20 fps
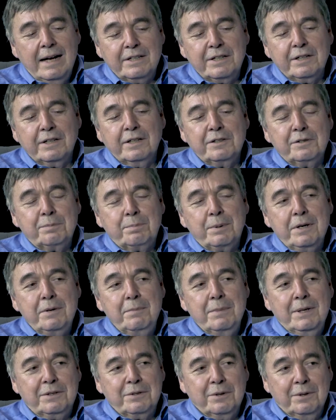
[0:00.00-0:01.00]
Agile is
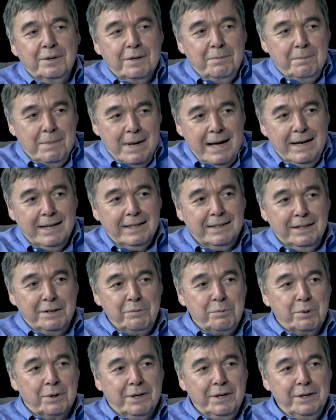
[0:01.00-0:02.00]
pretty much
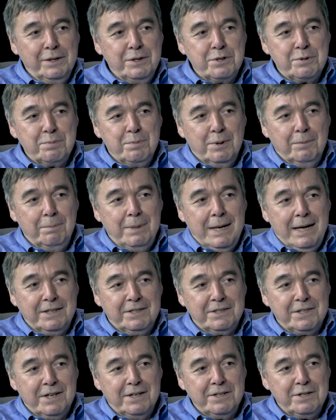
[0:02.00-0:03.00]
automatically working in small
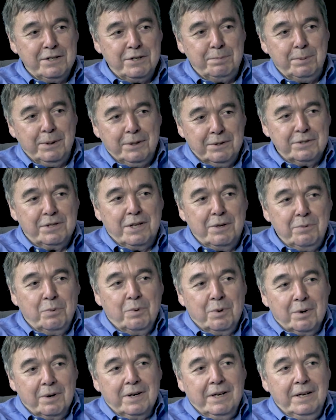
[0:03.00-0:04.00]
batch sizes because they
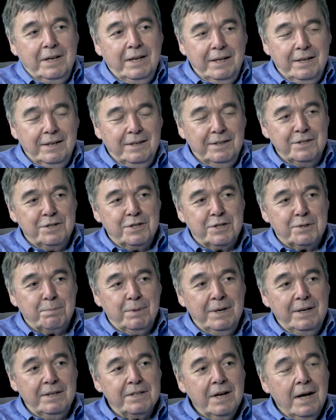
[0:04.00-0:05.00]
work in
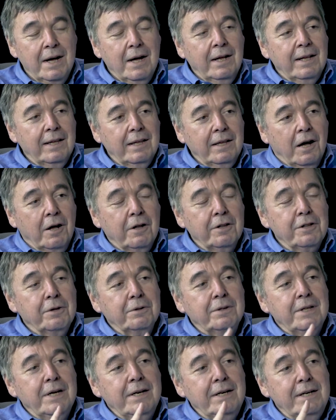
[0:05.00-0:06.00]
sprints.
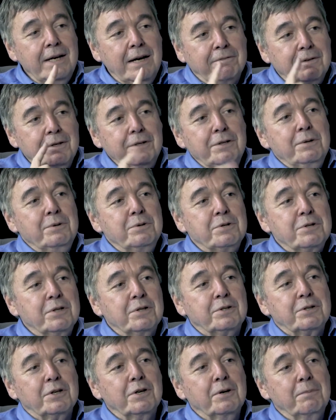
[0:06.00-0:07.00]
Although they never use
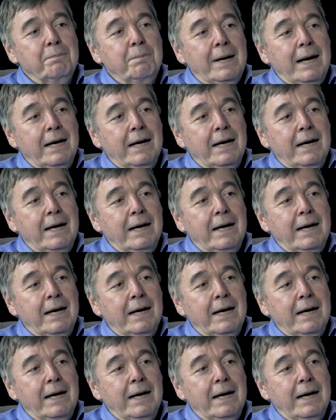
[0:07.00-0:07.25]
the term